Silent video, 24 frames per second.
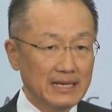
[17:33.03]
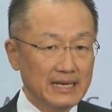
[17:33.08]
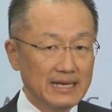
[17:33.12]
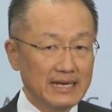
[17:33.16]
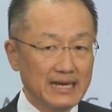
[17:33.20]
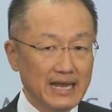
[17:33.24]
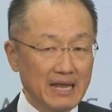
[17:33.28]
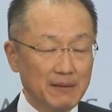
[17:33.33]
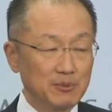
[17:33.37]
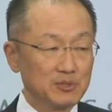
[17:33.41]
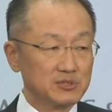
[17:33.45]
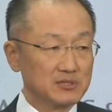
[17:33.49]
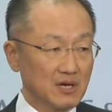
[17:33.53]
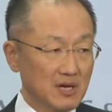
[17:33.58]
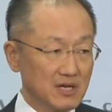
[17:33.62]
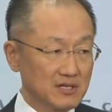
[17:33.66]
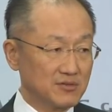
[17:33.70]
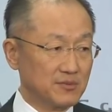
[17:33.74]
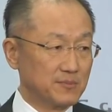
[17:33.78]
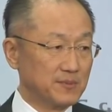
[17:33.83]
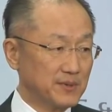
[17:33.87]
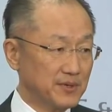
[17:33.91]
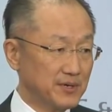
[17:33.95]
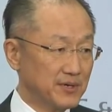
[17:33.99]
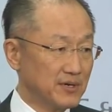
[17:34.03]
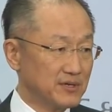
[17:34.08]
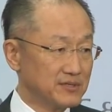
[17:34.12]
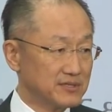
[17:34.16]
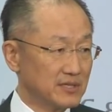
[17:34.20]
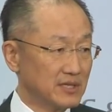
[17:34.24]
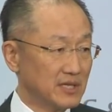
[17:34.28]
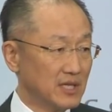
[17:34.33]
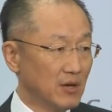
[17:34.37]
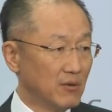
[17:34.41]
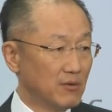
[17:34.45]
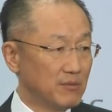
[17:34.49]
and enables entrepreneurs
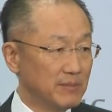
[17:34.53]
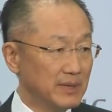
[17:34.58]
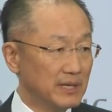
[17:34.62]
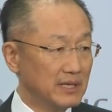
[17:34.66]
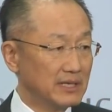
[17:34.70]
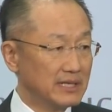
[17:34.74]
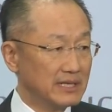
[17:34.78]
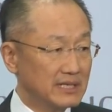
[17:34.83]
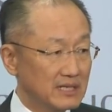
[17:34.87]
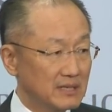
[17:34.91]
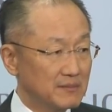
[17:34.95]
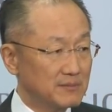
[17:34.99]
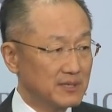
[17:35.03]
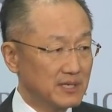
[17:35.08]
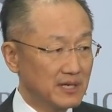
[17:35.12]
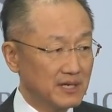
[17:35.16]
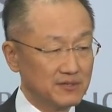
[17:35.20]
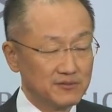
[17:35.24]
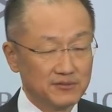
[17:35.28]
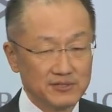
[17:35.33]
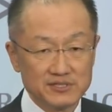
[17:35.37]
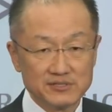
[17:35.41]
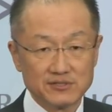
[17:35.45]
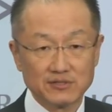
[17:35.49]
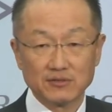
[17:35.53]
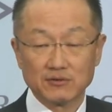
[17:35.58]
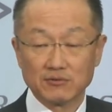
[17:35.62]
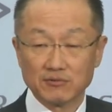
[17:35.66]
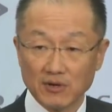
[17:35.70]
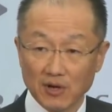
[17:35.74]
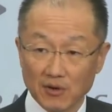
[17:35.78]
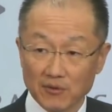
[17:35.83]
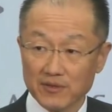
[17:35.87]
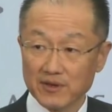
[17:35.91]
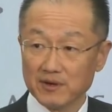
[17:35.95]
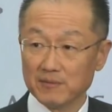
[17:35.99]
in low and middle income countries to
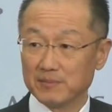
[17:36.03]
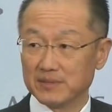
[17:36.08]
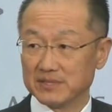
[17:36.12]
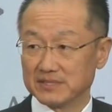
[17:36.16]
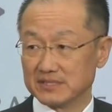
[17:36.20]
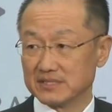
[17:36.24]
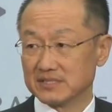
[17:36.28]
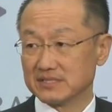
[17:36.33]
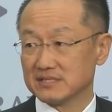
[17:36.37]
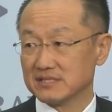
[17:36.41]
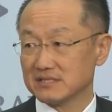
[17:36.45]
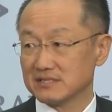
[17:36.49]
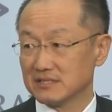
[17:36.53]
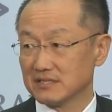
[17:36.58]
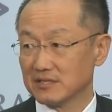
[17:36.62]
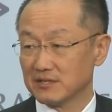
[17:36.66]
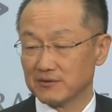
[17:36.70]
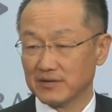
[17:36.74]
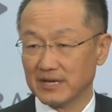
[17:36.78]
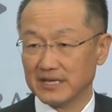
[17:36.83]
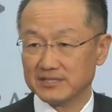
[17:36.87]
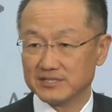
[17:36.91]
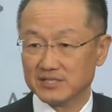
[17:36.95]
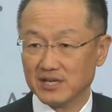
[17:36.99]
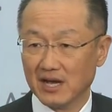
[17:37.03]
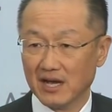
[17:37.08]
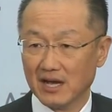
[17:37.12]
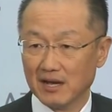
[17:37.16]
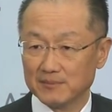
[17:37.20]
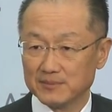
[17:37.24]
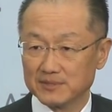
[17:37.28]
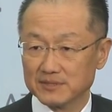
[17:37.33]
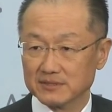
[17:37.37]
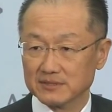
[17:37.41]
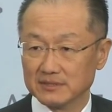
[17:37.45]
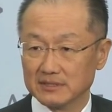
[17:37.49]
grow their businesses and create
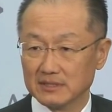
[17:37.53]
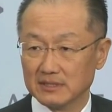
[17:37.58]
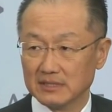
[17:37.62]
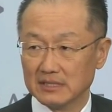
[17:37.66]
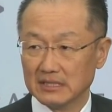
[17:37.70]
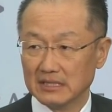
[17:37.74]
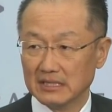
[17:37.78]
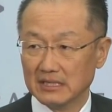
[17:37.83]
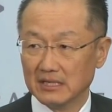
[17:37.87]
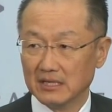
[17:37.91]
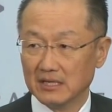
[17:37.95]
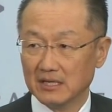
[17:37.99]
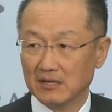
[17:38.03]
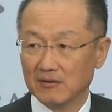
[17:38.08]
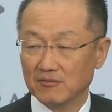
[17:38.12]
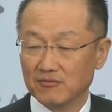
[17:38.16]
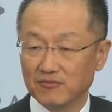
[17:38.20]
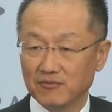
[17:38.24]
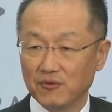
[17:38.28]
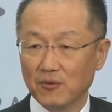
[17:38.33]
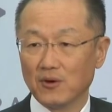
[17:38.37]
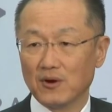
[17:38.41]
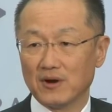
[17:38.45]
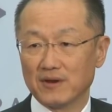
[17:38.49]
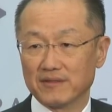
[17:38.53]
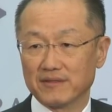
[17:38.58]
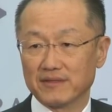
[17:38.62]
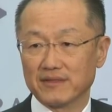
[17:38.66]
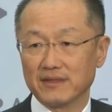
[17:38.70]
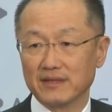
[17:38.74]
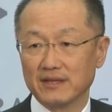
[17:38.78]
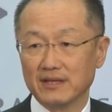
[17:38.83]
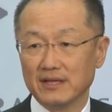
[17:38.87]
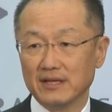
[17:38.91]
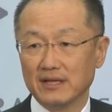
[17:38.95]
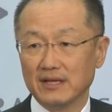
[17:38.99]
jobs. Fourth,
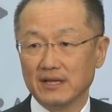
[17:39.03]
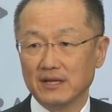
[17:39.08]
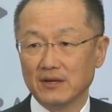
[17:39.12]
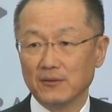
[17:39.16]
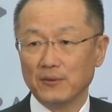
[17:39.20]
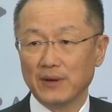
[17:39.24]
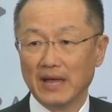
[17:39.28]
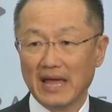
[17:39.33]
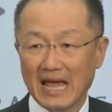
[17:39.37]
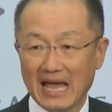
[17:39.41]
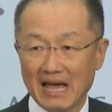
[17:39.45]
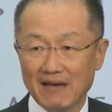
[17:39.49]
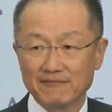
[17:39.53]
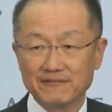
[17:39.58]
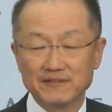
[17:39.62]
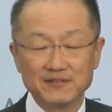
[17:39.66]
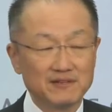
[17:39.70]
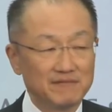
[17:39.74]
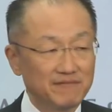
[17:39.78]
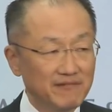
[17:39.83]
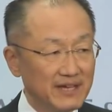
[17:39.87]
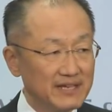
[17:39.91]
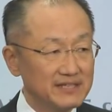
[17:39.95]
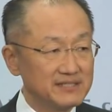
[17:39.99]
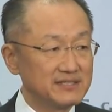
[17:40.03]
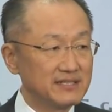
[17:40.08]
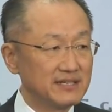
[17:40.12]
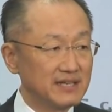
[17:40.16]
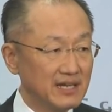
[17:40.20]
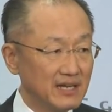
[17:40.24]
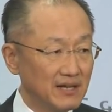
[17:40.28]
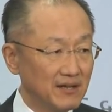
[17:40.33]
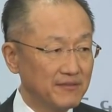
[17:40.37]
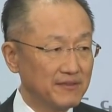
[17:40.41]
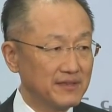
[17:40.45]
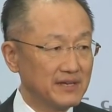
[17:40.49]
we have to invest in
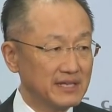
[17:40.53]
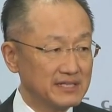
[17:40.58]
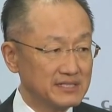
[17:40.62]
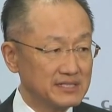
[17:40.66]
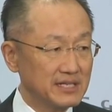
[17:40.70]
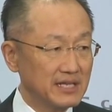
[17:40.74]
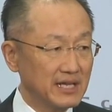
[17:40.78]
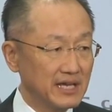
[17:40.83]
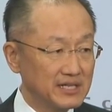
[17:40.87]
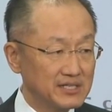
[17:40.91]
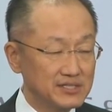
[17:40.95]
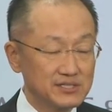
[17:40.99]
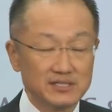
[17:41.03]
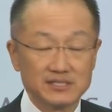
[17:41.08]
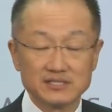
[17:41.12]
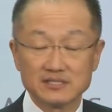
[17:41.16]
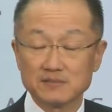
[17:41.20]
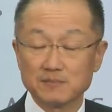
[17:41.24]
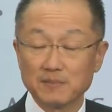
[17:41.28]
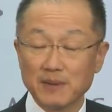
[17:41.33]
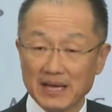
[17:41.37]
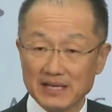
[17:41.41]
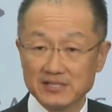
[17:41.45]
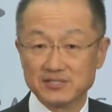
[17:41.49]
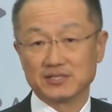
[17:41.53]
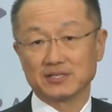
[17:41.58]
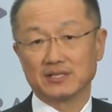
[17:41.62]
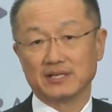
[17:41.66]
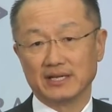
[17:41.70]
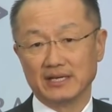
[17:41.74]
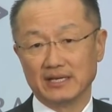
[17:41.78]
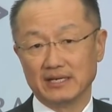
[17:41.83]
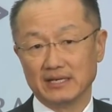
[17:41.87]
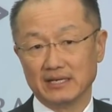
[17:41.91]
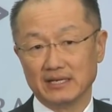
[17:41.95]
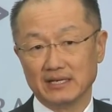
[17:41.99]
health and education,
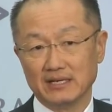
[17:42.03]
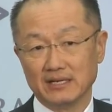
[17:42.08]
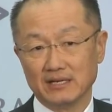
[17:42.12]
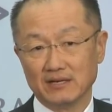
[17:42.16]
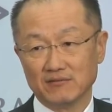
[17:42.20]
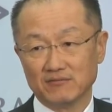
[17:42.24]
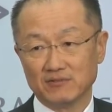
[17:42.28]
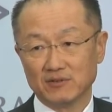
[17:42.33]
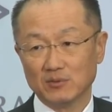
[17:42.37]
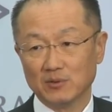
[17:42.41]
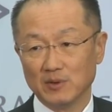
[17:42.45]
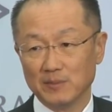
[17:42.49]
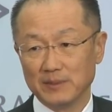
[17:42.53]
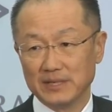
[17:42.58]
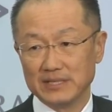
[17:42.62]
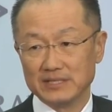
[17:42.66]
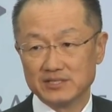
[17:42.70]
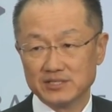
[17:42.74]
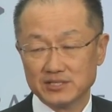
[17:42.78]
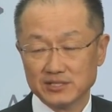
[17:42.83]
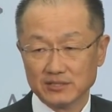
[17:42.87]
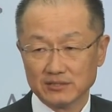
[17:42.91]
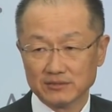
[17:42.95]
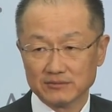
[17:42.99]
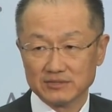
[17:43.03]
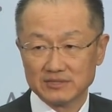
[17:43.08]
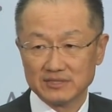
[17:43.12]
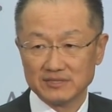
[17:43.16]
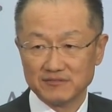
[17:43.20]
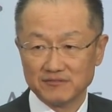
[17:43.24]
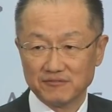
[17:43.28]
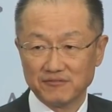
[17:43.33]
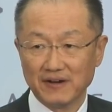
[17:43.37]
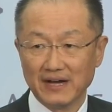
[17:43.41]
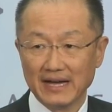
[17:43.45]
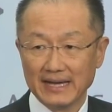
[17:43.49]
especially for women and children.
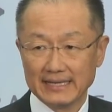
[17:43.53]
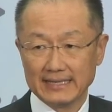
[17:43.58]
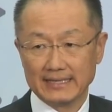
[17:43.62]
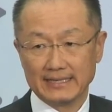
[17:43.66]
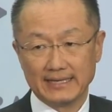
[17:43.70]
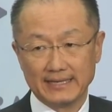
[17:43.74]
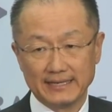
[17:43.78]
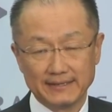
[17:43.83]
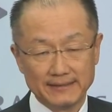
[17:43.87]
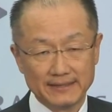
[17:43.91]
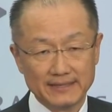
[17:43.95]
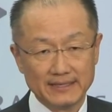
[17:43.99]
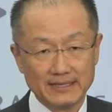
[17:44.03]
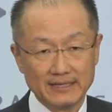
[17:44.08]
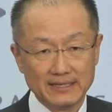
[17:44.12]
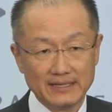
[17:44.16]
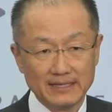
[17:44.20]
And finally,